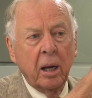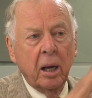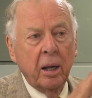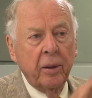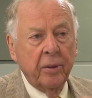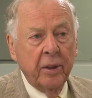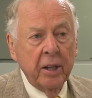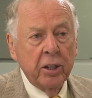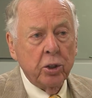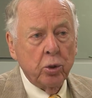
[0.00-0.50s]

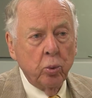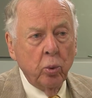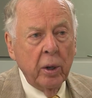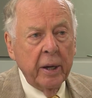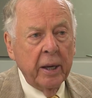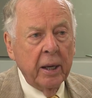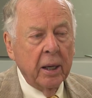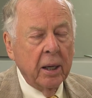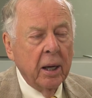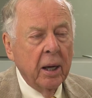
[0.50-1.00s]
this
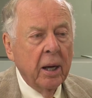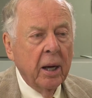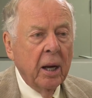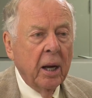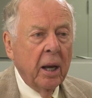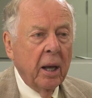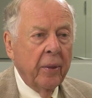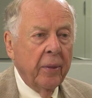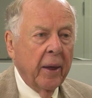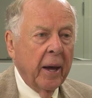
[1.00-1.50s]
week,
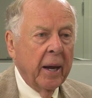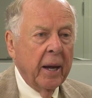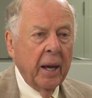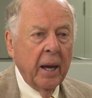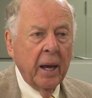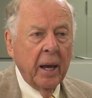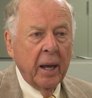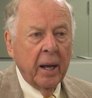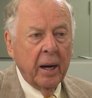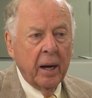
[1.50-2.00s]
they
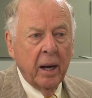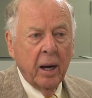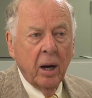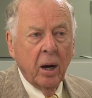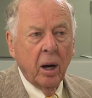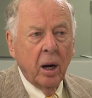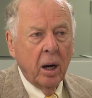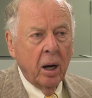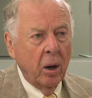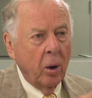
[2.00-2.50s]
had a
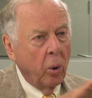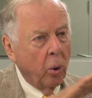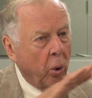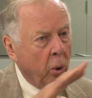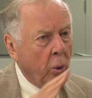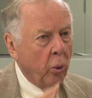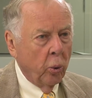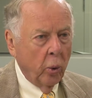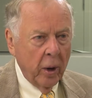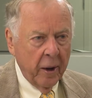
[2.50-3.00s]

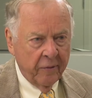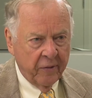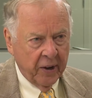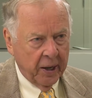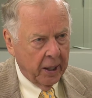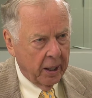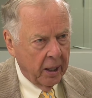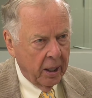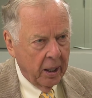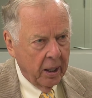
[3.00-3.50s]
horrific
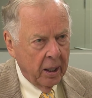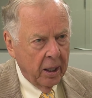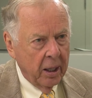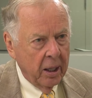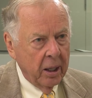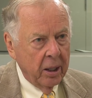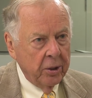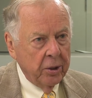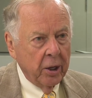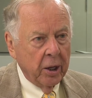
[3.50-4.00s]

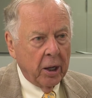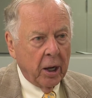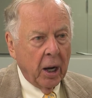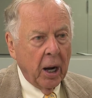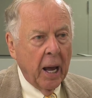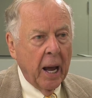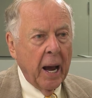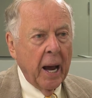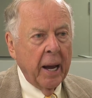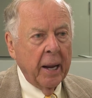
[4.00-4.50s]

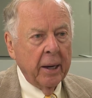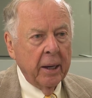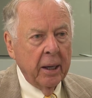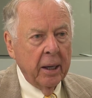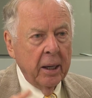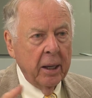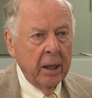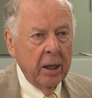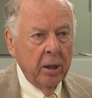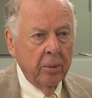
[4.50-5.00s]
decline
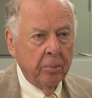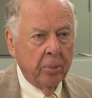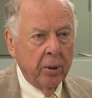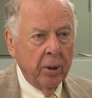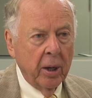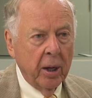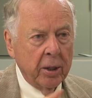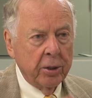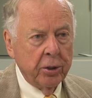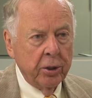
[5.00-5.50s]
in
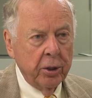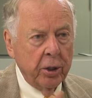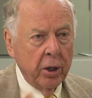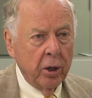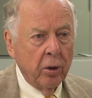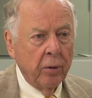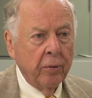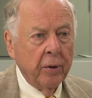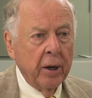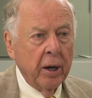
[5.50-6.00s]
production year
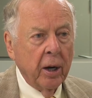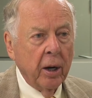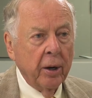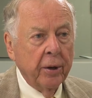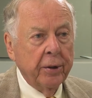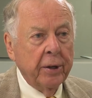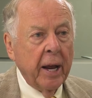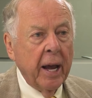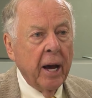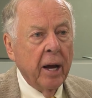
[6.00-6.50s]
over year,
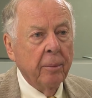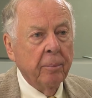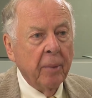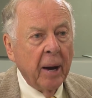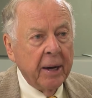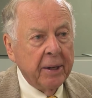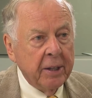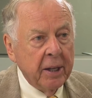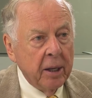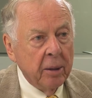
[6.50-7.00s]
down by
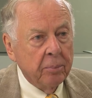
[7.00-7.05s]
10%.